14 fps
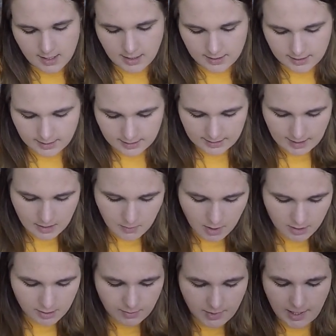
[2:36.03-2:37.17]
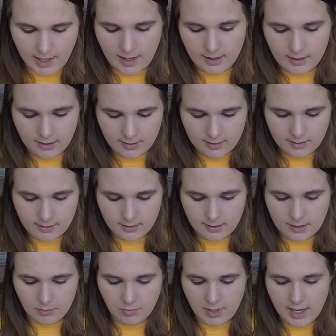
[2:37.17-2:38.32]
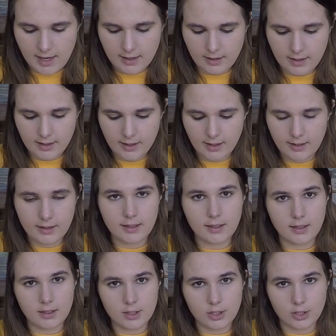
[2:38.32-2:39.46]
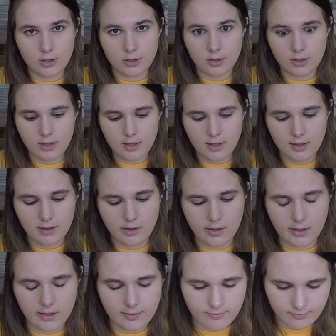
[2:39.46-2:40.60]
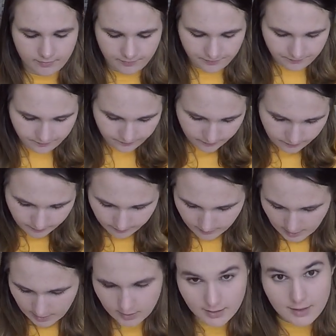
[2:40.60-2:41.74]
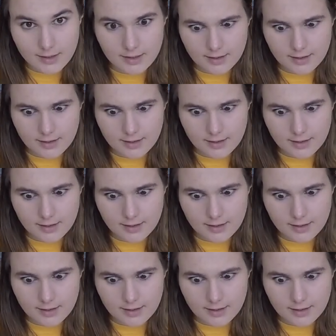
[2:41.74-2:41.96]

And it's the same on the back. This black line is your cut line. So let's get